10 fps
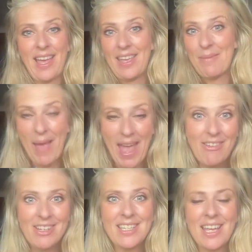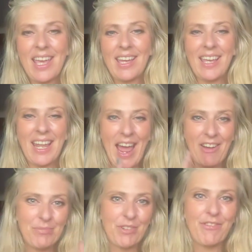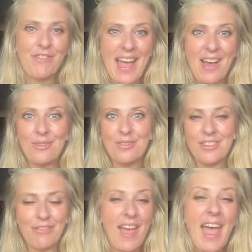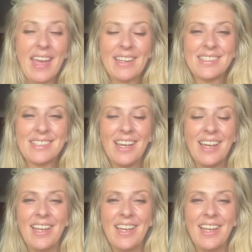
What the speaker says: in parenting, can have profound effects.